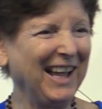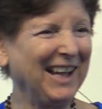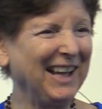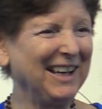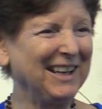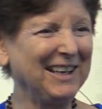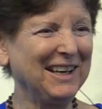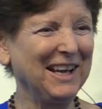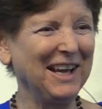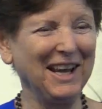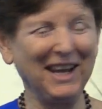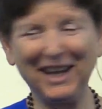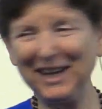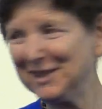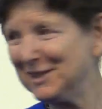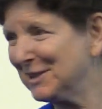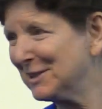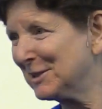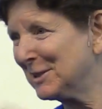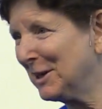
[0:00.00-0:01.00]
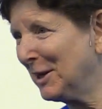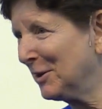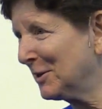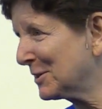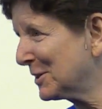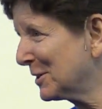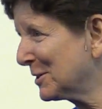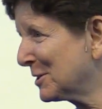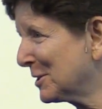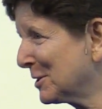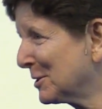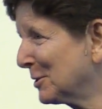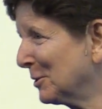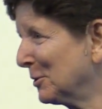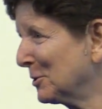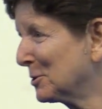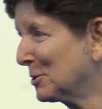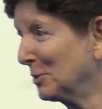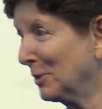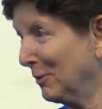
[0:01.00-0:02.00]
And he just tells us this
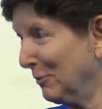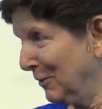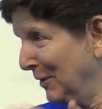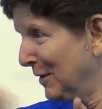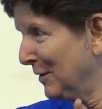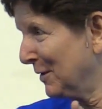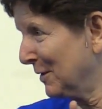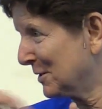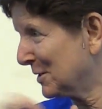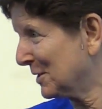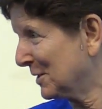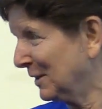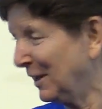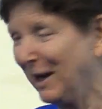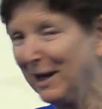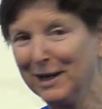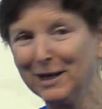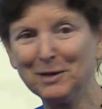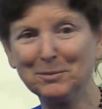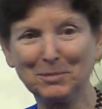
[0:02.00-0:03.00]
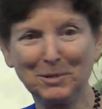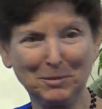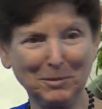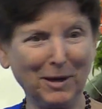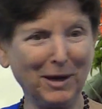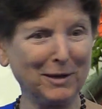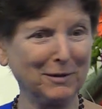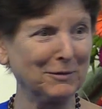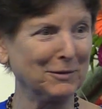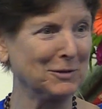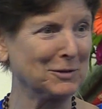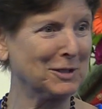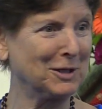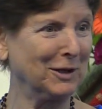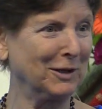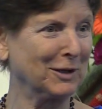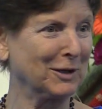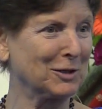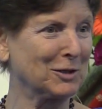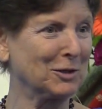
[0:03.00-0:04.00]
whole story via the slate, but Mahavir is
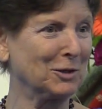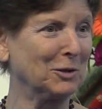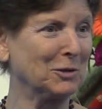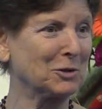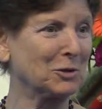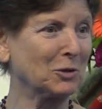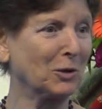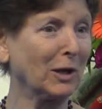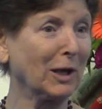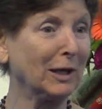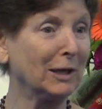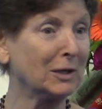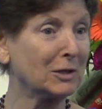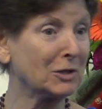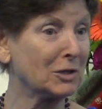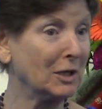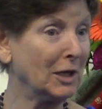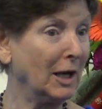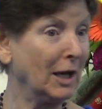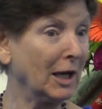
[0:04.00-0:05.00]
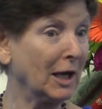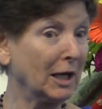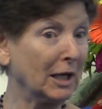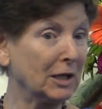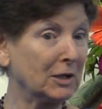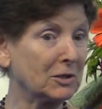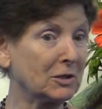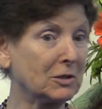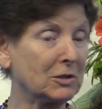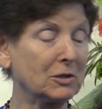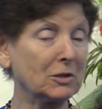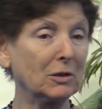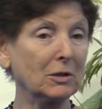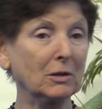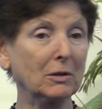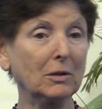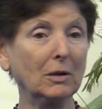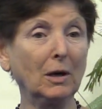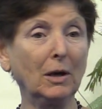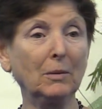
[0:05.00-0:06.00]
telling us the whole story. And it's
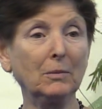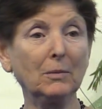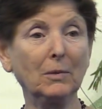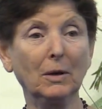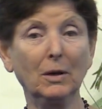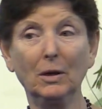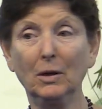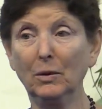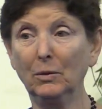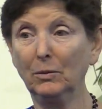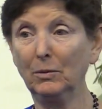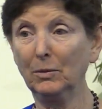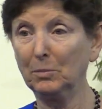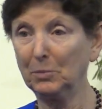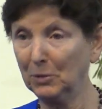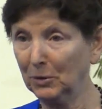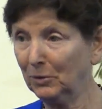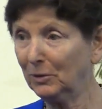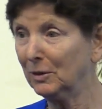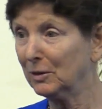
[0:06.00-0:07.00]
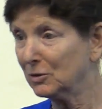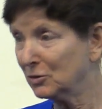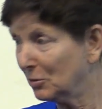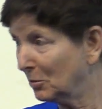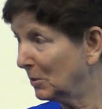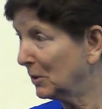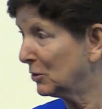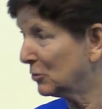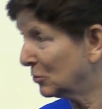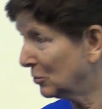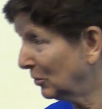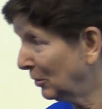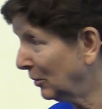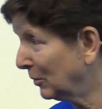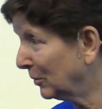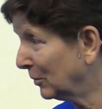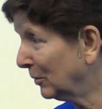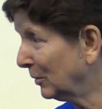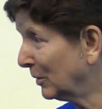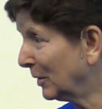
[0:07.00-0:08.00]
reputed to be
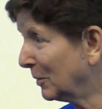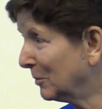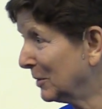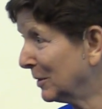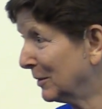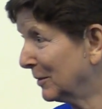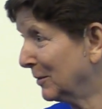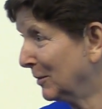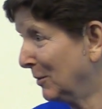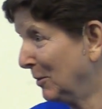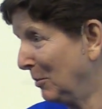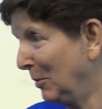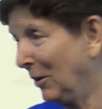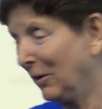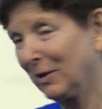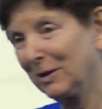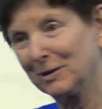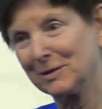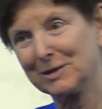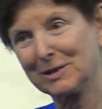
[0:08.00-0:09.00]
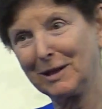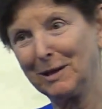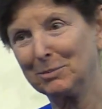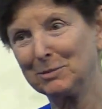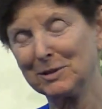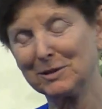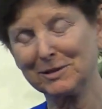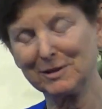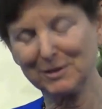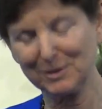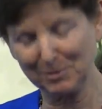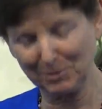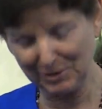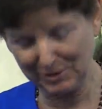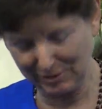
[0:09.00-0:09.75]
true. I mean, the American skepticism